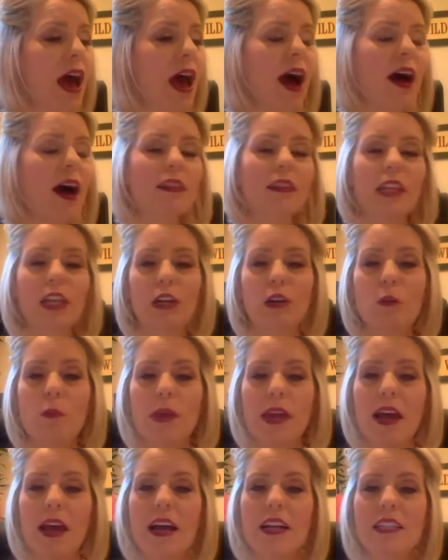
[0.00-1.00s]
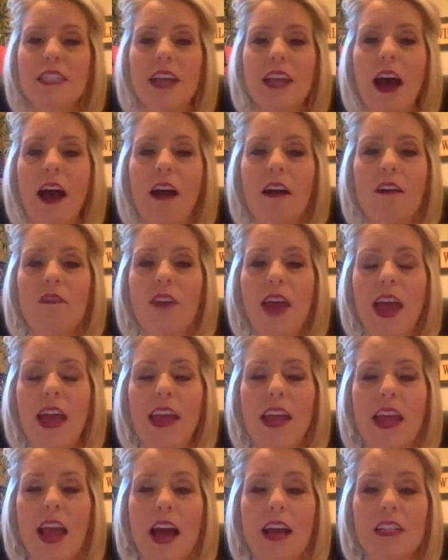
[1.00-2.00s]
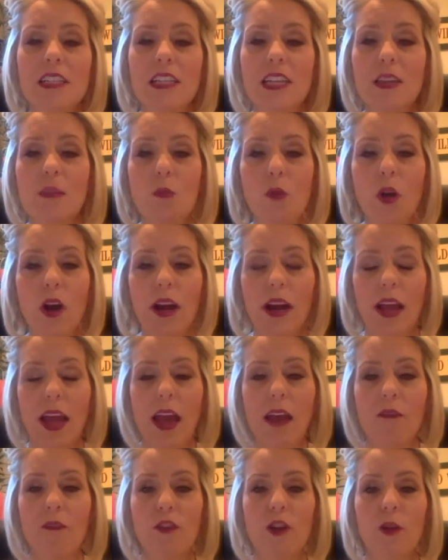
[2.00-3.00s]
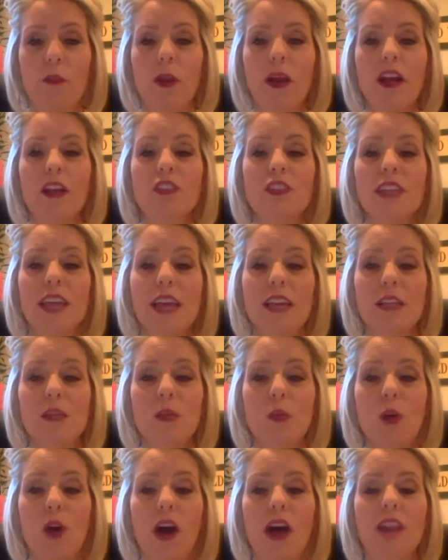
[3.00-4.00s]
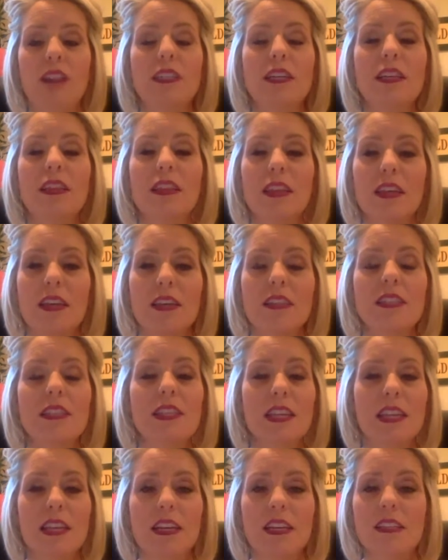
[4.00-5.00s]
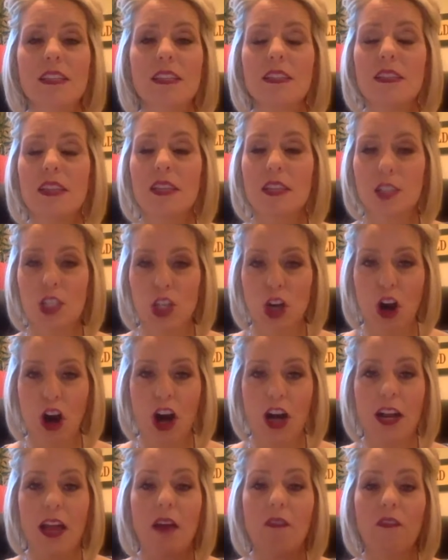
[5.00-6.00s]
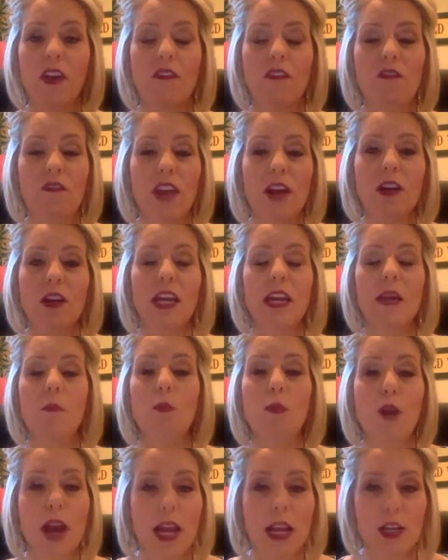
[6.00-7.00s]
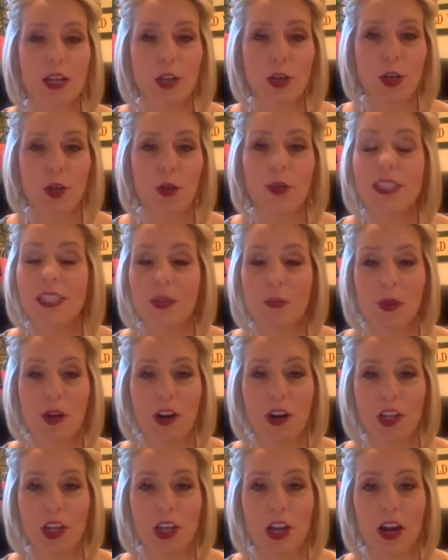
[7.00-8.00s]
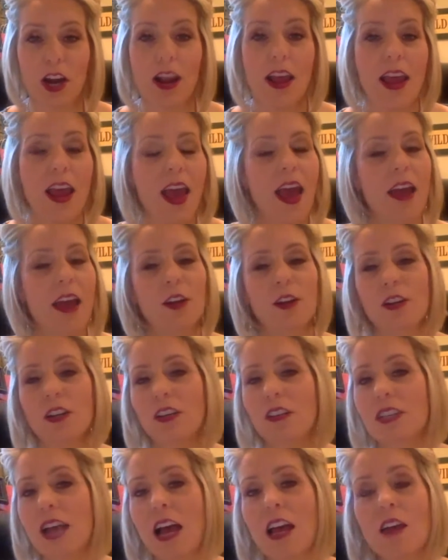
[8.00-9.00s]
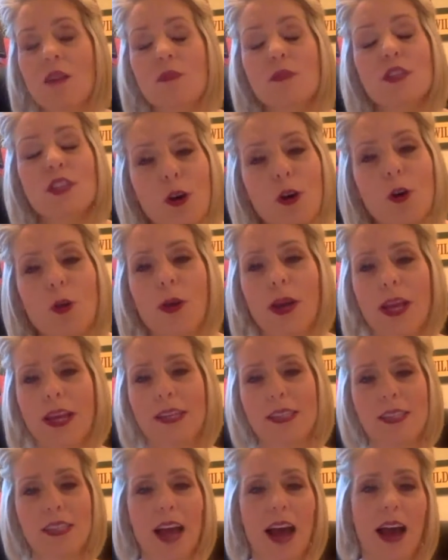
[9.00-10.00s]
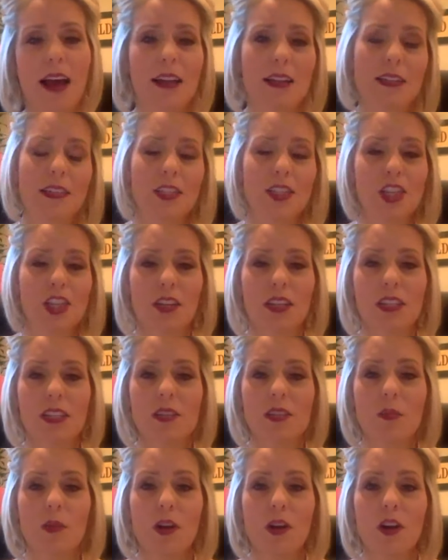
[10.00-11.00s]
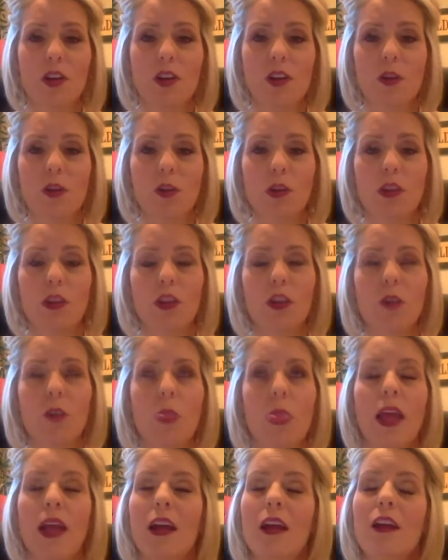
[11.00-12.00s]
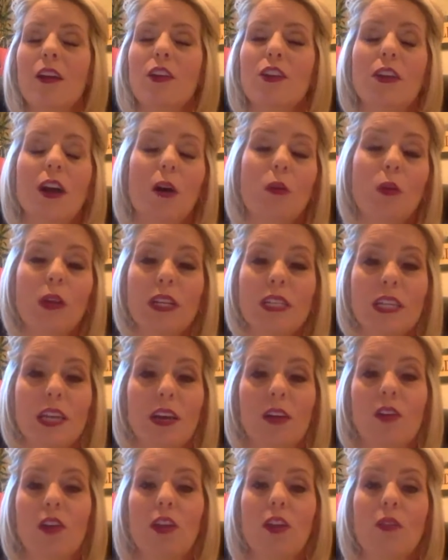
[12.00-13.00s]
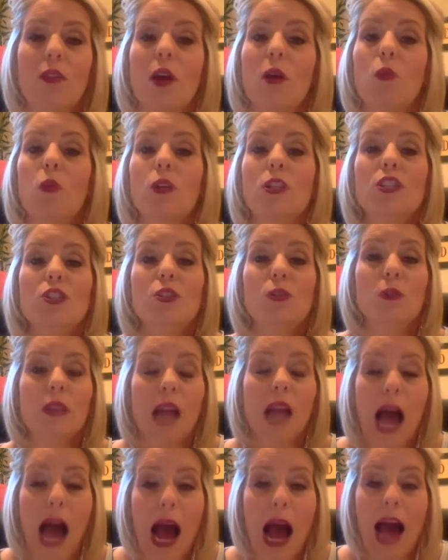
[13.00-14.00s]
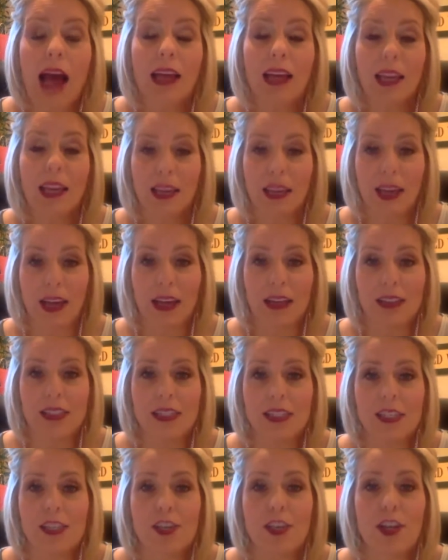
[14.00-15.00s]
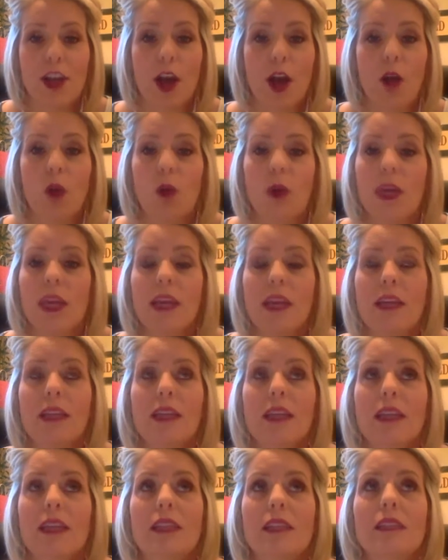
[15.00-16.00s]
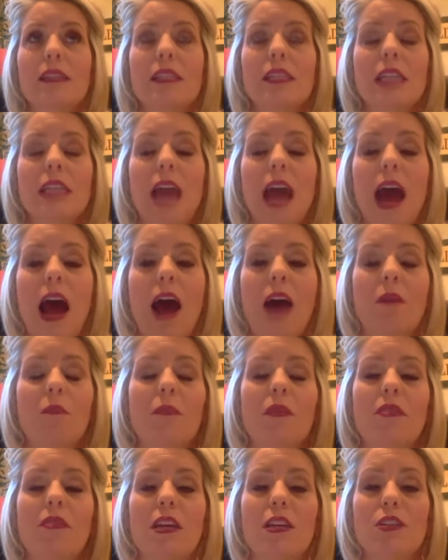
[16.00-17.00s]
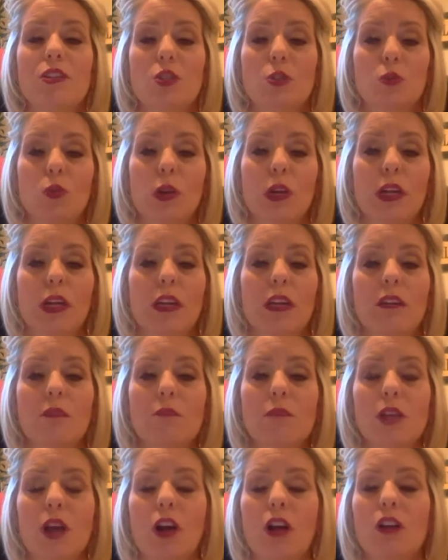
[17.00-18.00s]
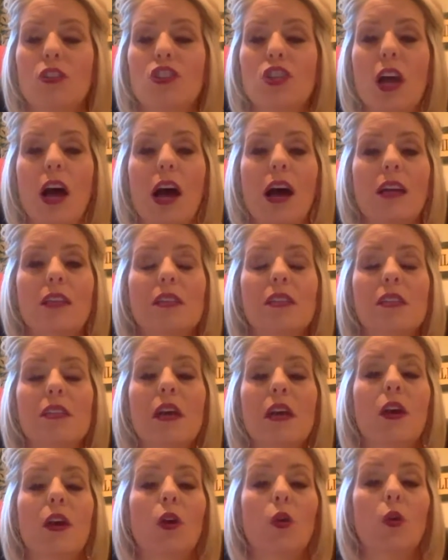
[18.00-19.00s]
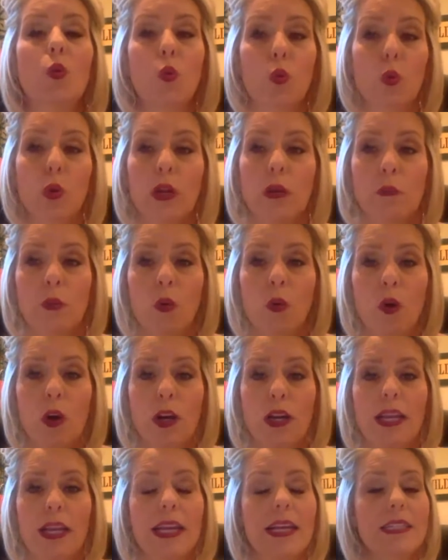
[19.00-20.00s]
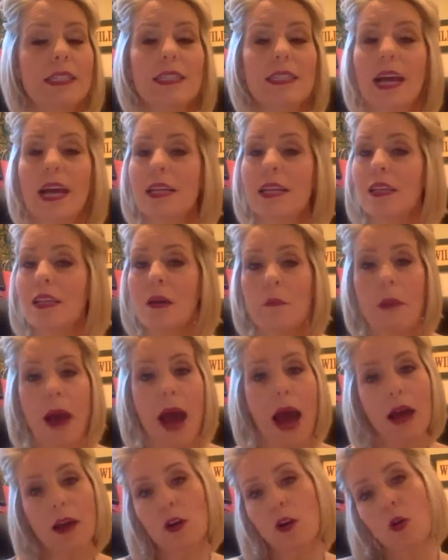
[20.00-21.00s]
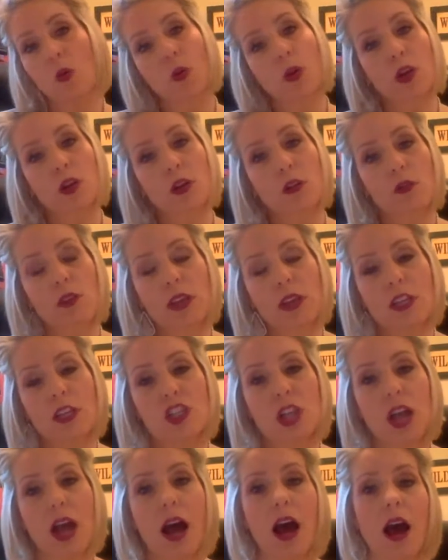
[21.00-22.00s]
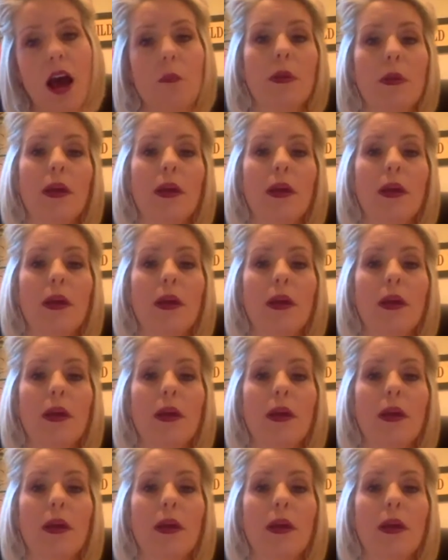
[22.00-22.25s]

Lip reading: a little bit of a teamwork effort, because guess what? This is the start of a very brand new seminar year. And girls, I am so excited to share this seminar year with you. You know, I want to tell you that when July hits, you know, it is the time that dreams are just reborn. It doesn't matter where you finished up